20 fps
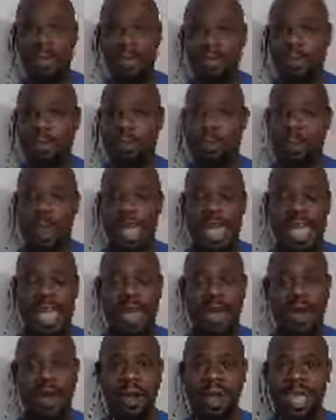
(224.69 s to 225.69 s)
to a point I
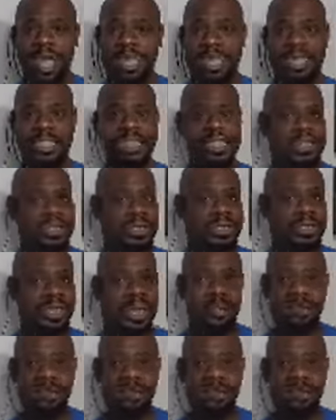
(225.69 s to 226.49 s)
had cardiac issues.